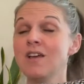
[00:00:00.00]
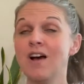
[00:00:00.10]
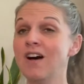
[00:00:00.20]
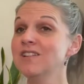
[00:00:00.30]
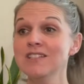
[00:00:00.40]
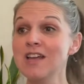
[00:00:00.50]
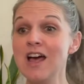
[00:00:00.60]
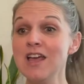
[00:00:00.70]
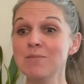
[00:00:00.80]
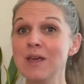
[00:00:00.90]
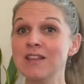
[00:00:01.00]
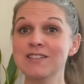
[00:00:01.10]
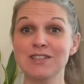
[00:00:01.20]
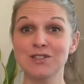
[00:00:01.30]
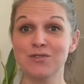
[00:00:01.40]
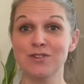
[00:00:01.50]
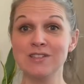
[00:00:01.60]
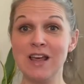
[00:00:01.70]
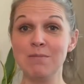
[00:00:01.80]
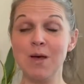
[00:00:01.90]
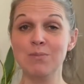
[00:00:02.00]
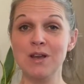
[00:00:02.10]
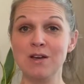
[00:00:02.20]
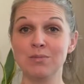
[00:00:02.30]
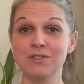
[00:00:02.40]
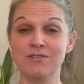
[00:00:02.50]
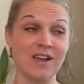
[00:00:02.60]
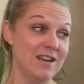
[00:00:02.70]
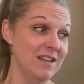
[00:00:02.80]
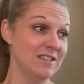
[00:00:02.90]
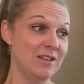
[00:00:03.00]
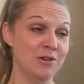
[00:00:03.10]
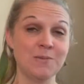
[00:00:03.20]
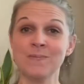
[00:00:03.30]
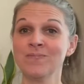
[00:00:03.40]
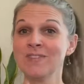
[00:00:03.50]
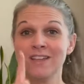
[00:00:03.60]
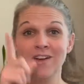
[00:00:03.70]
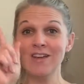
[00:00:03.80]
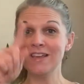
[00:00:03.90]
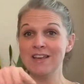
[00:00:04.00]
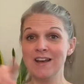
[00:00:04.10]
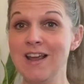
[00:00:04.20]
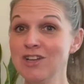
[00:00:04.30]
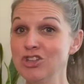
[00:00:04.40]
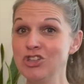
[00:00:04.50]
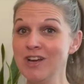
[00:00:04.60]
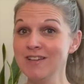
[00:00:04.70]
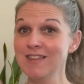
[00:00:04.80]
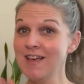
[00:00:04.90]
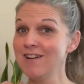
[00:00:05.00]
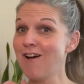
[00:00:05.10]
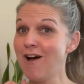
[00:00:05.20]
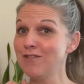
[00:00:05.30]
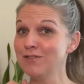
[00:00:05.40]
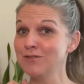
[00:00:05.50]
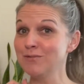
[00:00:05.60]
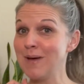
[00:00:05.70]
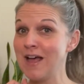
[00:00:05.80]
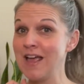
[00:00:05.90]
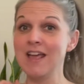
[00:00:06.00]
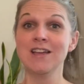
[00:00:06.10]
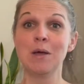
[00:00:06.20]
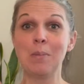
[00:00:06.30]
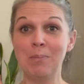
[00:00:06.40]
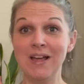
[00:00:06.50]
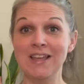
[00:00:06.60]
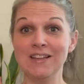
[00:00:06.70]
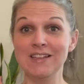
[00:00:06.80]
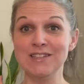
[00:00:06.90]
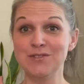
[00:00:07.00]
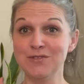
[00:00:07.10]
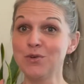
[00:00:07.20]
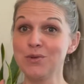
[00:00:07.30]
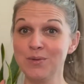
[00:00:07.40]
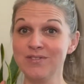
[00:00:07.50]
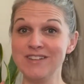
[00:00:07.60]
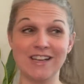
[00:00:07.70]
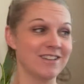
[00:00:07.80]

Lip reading: all the time, and this is the first time I've been able to find it. So now I can check that off of my bucket list for thrifting.